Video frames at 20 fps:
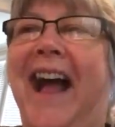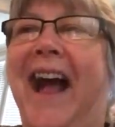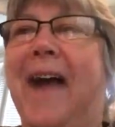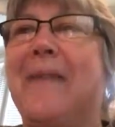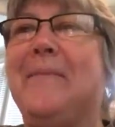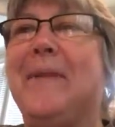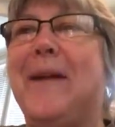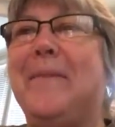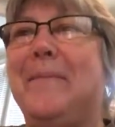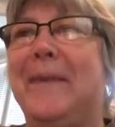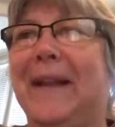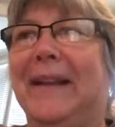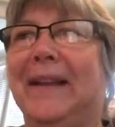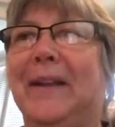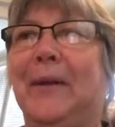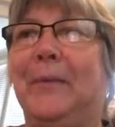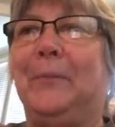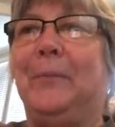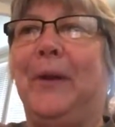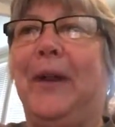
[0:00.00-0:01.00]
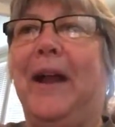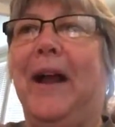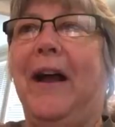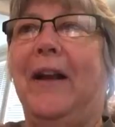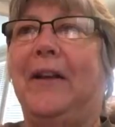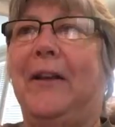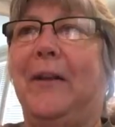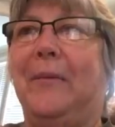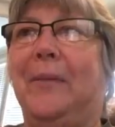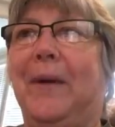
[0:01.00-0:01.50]
I might be a little
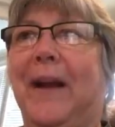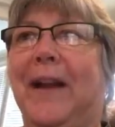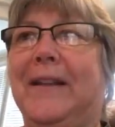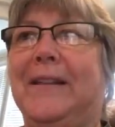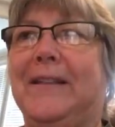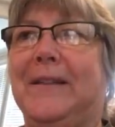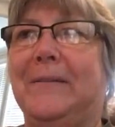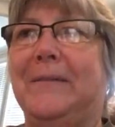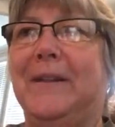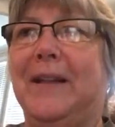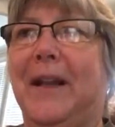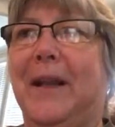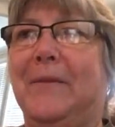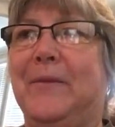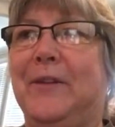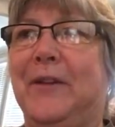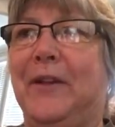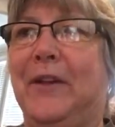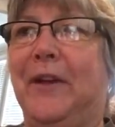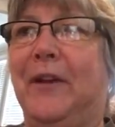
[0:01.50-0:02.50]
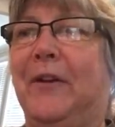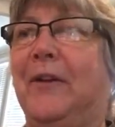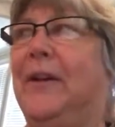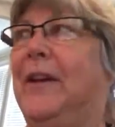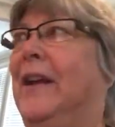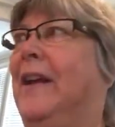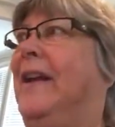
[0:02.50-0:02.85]
preoccupied sometimes, you know.